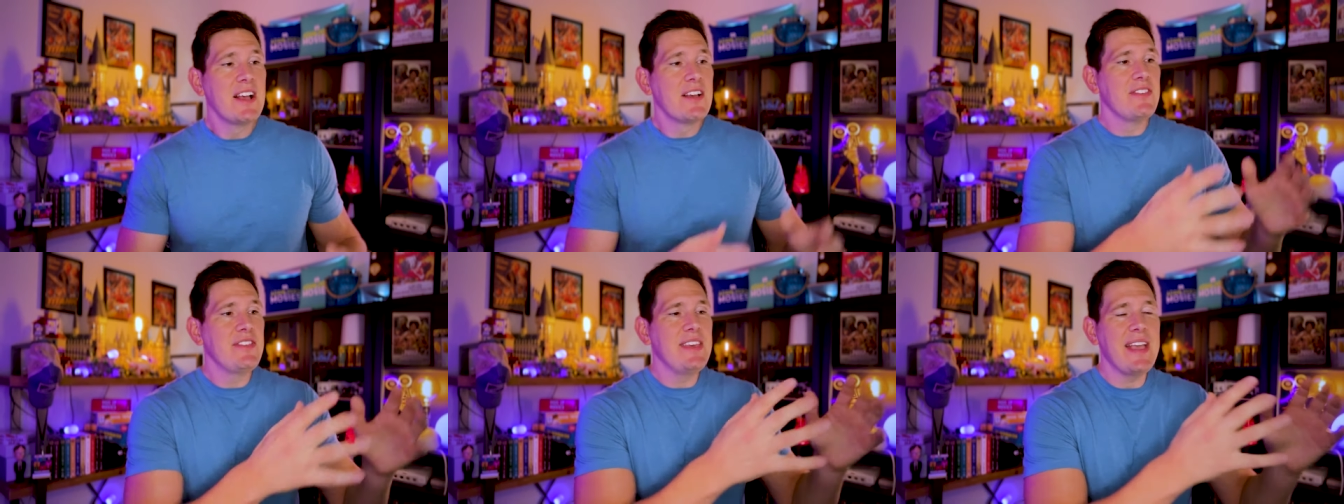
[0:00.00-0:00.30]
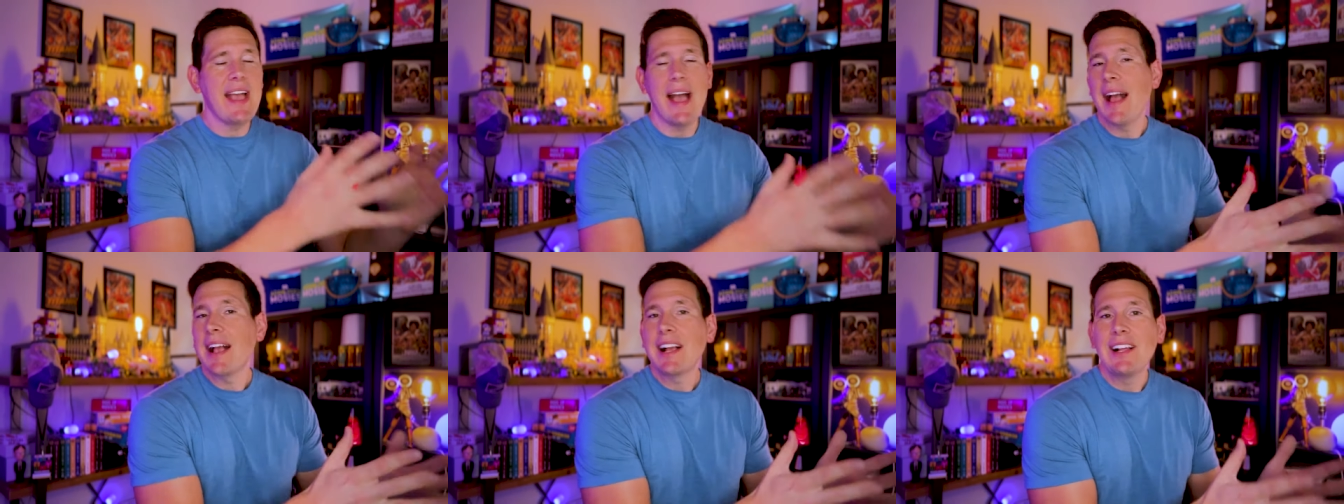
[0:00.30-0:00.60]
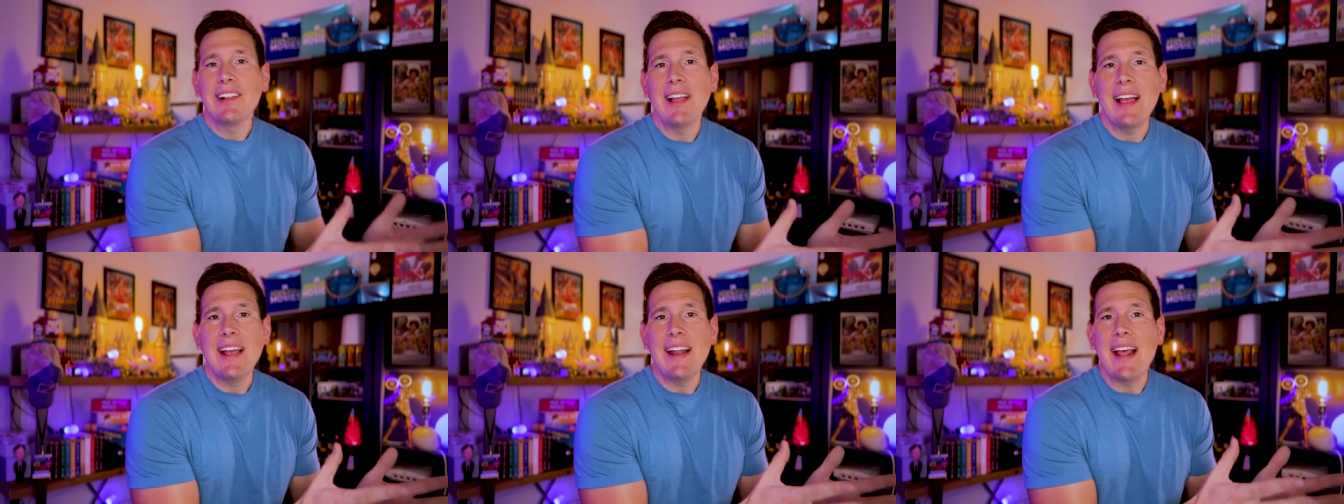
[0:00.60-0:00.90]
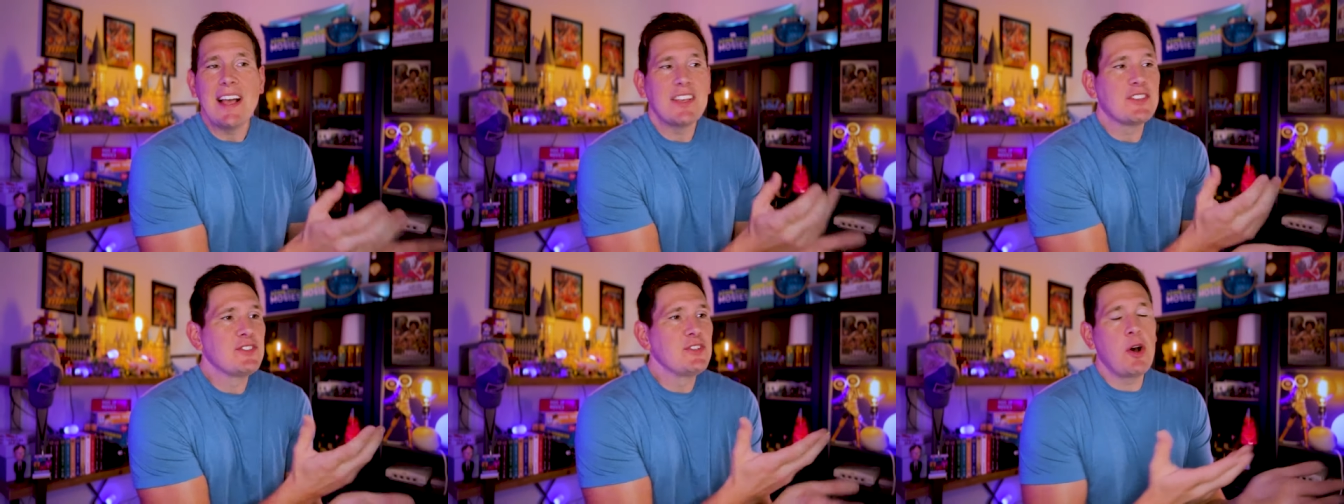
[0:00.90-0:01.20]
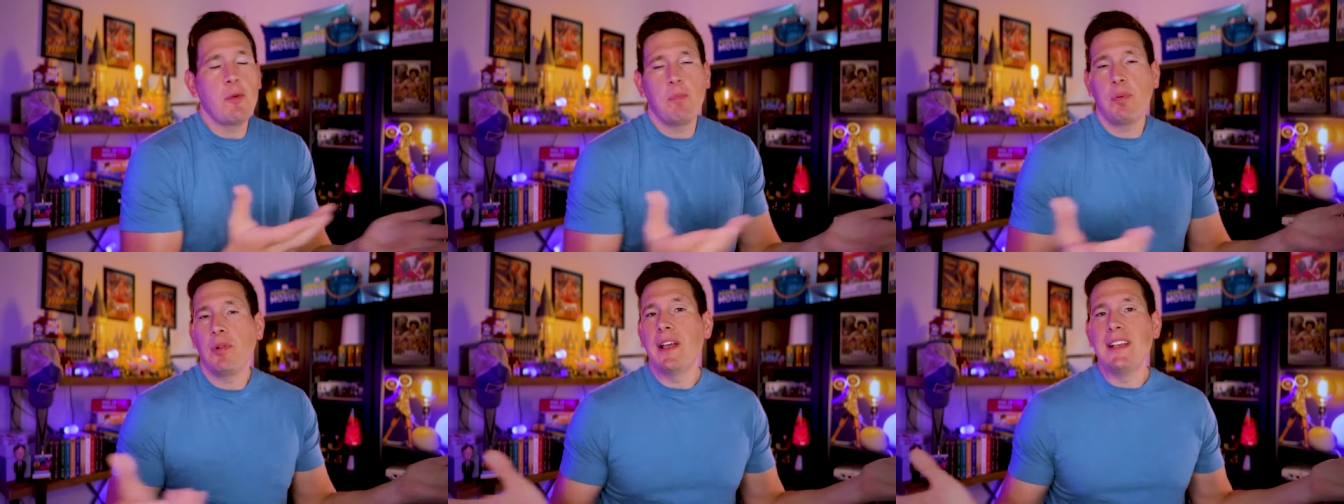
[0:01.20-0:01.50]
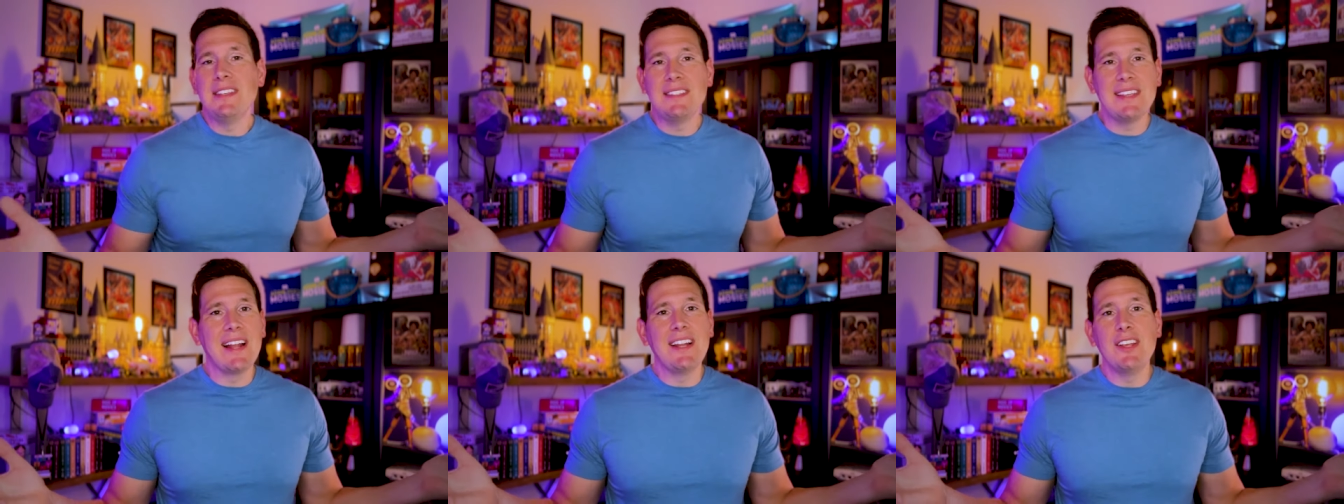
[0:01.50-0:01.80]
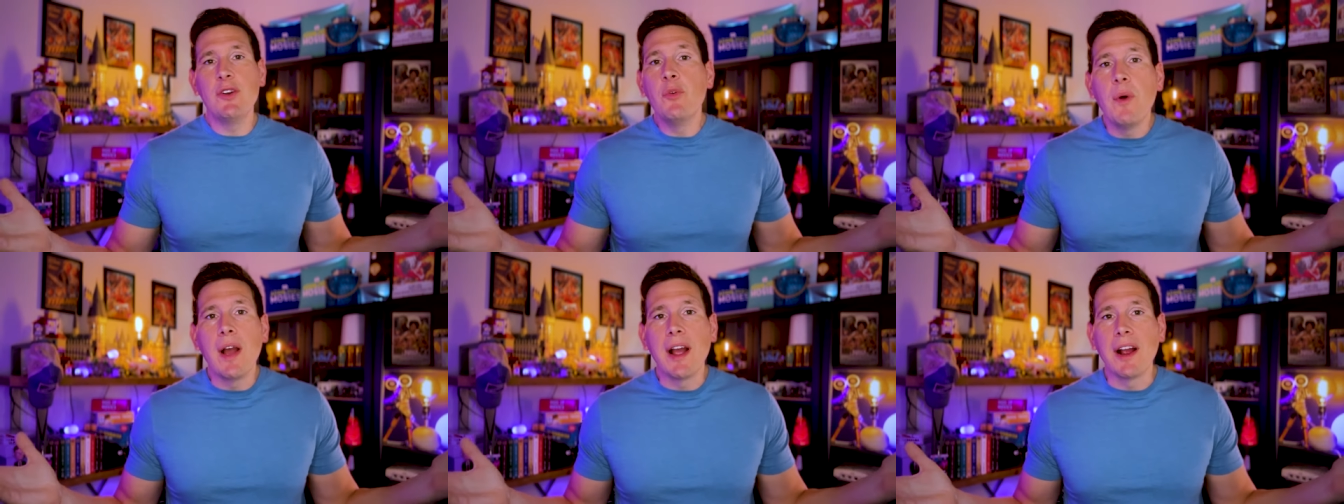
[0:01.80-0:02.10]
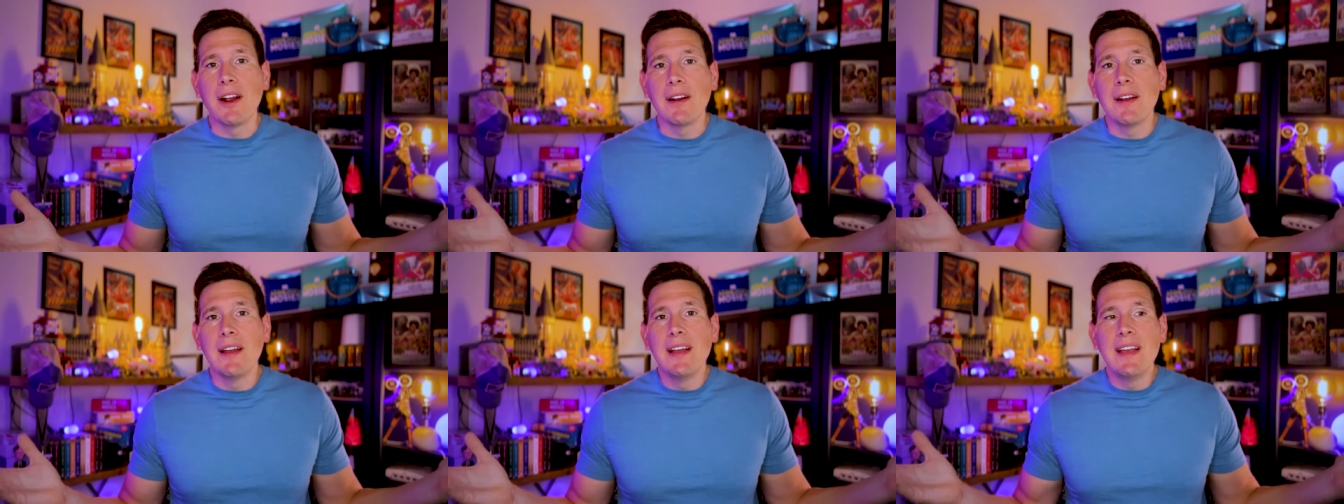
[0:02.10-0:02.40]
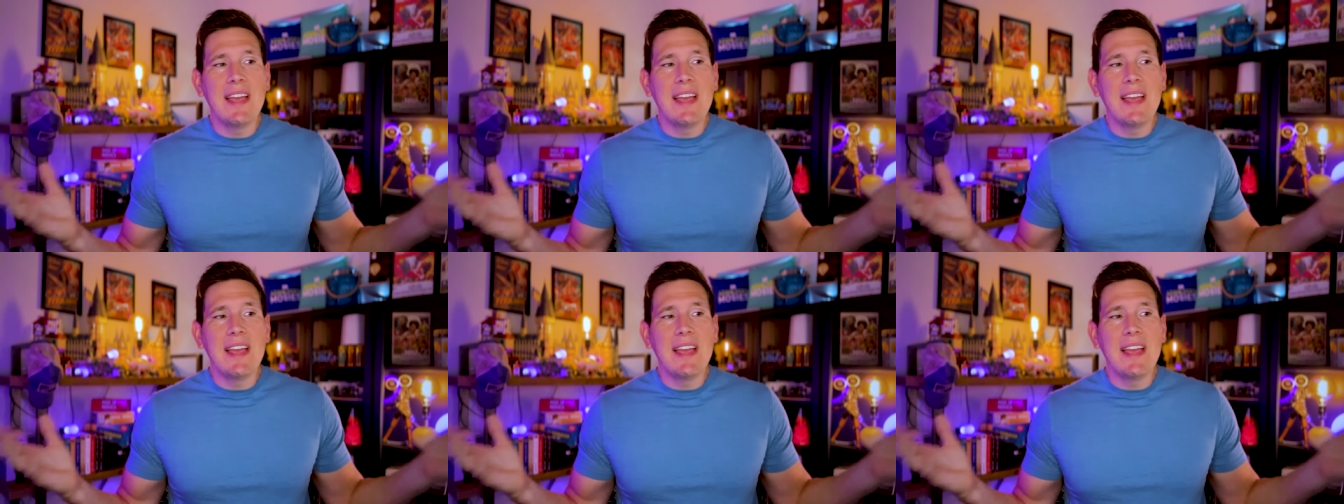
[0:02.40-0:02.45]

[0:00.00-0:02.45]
The Acolyte has no place anywhere.